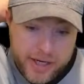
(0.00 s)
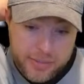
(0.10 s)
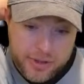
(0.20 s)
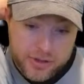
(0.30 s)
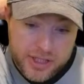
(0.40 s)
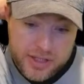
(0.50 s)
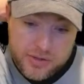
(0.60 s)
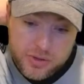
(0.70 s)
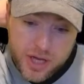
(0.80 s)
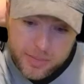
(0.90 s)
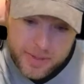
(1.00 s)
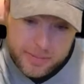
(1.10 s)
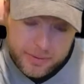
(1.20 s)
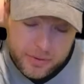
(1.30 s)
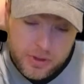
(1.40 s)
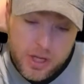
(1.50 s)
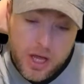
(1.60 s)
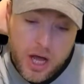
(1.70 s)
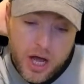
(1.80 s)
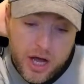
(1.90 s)
able to get to a lot of people.
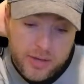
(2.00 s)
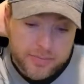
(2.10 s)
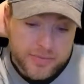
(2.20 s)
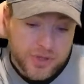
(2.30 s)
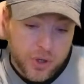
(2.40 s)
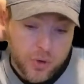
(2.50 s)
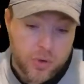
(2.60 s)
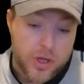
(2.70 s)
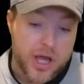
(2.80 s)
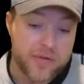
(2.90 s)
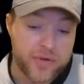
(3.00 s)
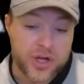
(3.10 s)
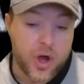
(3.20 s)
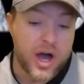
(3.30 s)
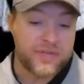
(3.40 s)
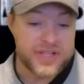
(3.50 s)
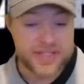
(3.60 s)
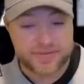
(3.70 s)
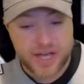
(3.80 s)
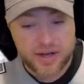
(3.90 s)
So if we go offensive
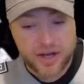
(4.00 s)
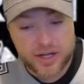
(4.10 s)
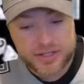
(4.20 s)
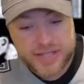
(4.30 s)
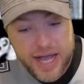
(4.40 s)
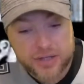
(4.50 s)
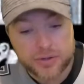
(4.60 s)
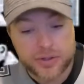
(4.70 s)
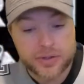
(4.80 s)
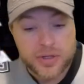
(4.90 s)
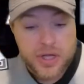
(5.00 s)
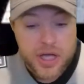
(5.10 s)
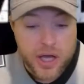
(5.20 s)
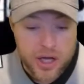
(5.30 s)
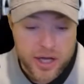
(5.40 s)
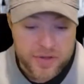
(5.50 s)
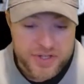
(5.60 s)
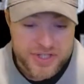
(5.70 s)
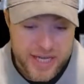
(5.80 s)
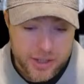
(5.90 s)
tackle in the
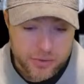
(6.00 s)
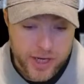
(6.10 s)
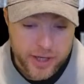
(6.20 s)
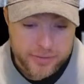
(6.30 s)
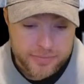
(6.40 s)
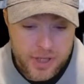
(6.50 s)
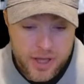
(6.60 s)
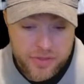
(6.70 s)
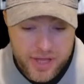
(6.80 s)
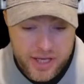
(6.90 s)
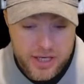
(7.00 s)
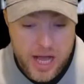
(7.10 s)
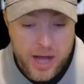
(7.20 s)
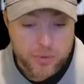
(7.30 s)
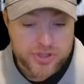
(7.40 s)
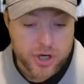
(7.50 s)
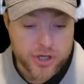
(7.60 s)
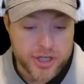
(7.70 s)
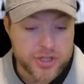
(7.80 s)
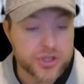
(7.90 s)
2nd round, then I would
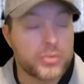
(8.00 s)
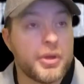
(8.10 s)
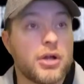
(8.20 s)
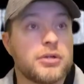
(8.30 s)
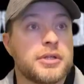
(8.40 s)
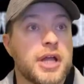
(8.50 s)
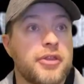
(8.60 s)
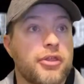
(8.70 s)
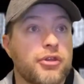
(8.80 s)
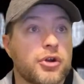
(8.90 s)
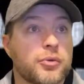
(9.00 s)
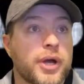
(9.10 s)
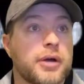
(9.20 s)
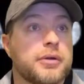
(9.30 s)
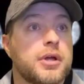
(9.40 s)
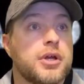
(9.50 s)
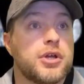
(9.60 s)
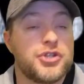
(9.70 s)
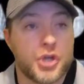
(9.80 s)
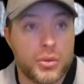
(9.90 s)
target Joe Milton in the 3rd round.
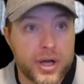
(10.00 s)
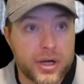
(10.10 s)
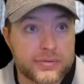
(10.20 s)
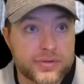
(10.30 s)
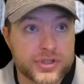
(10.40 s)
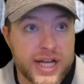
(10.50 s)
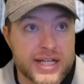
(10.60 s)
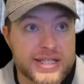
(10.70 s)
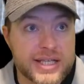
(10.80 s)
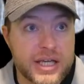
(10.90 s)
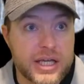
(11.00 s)
Joe Milton for Tennessee,